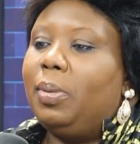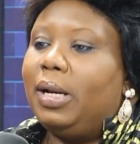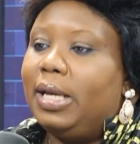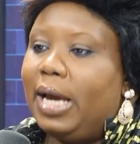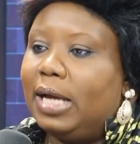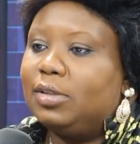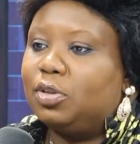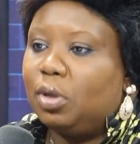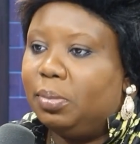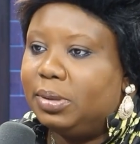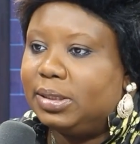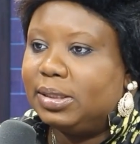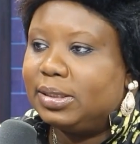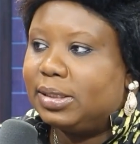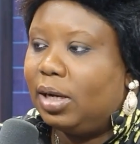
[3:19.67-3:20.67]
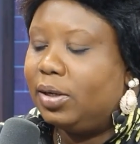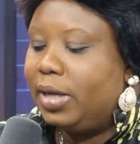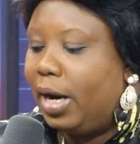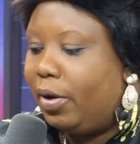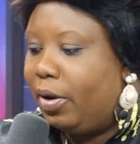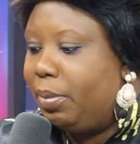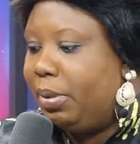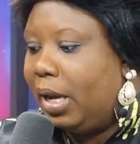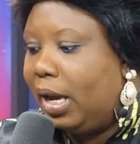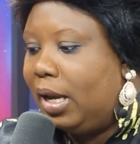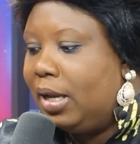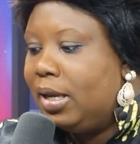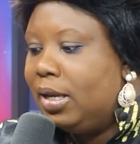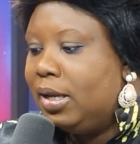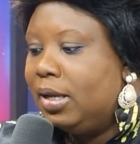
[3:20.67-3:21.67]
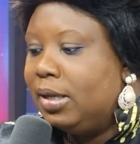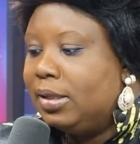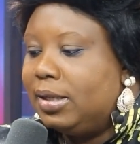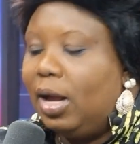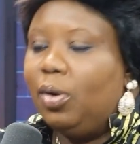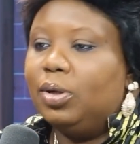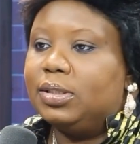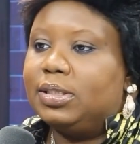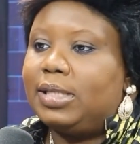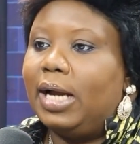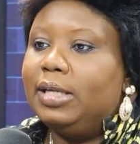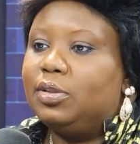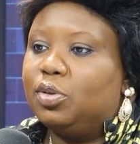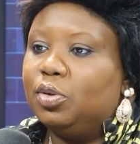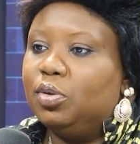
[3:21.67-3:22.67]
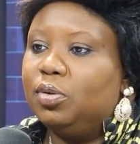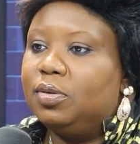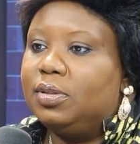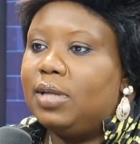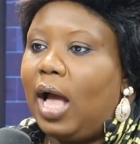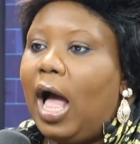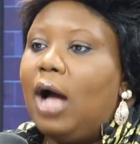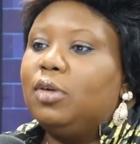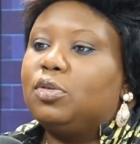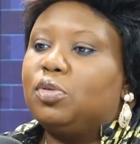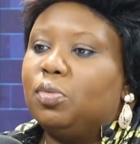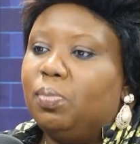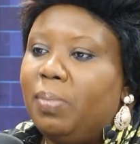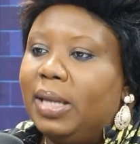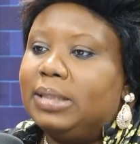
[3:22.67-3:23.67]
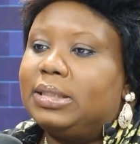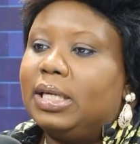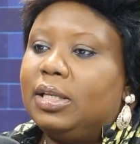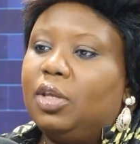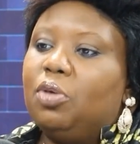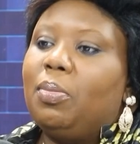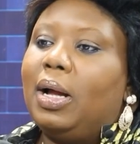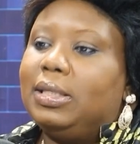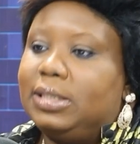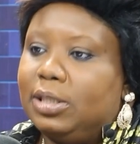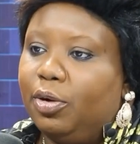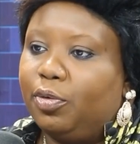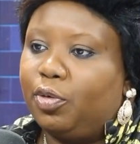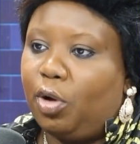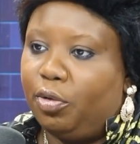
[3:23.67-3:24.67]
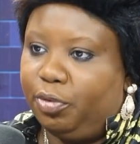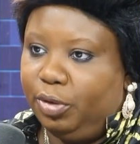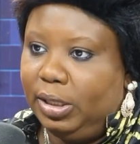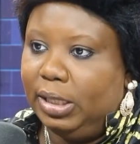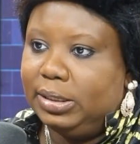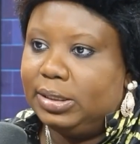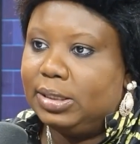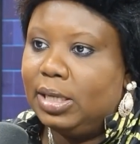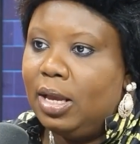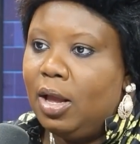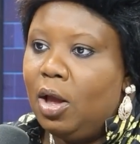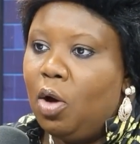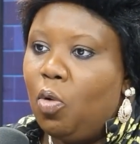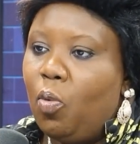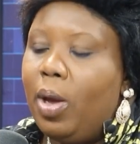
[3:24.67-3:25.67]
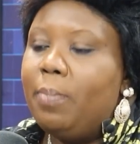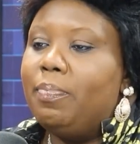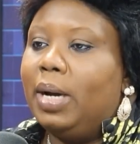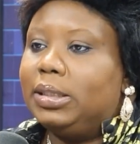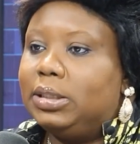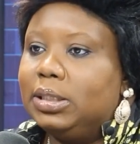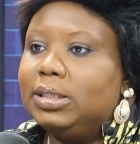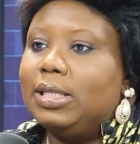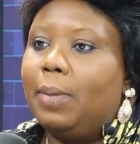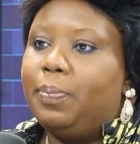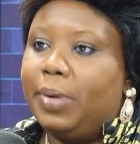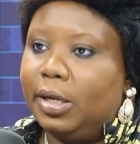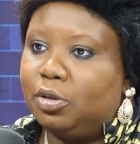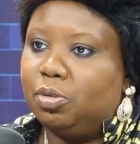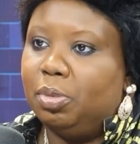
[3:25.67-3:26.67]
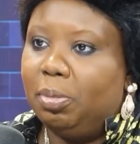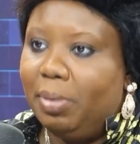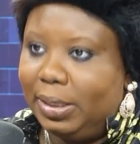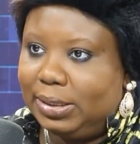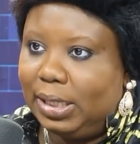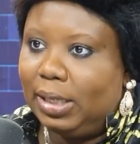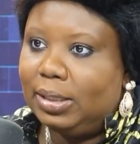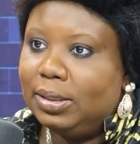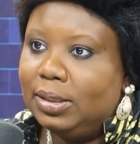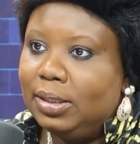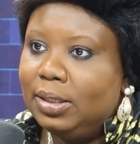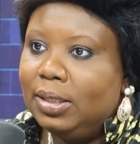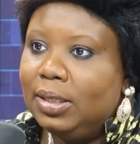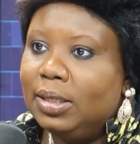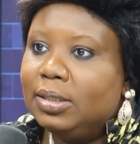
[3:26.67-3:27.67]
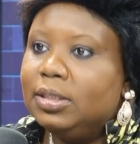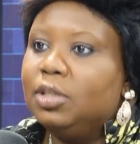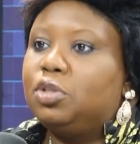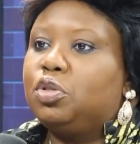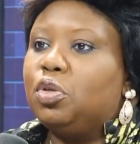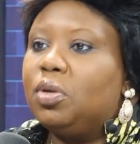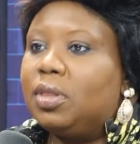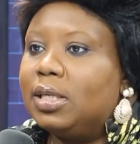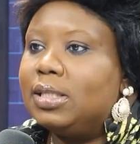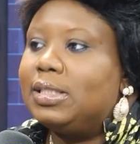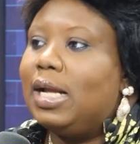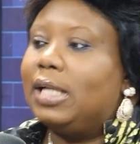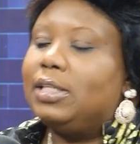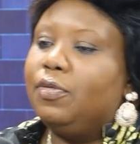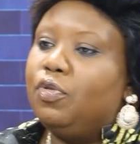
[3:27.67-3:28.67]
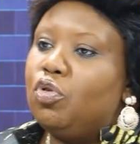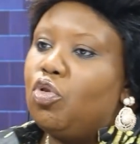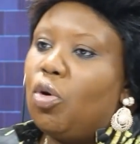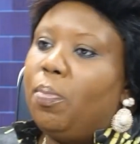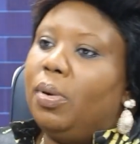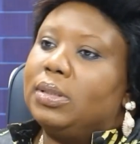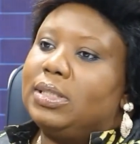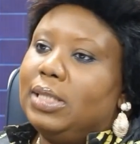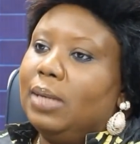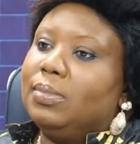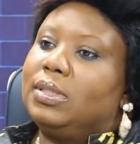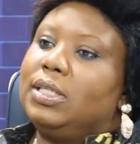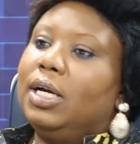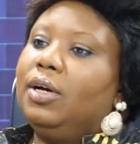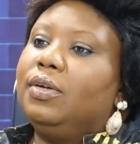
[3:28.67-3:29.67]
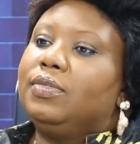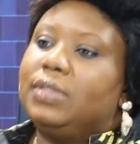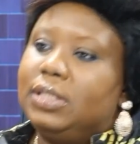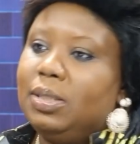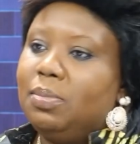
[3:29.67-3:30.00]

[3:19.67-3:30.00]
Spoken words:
Global AI Summit in Saudi Arabia that was titled "How to Maintain Human Self-Confidence When Machines Appear to Be Better." The truth is that even robots themselves